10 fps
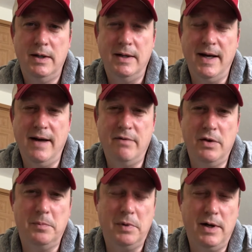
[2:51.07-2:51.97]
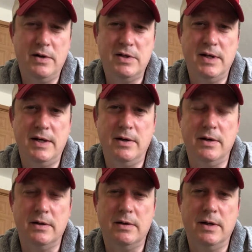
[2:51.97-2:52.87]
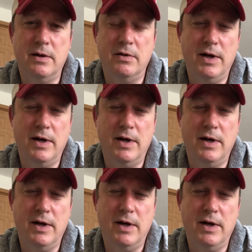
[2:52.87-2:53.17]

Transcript: They have other players that are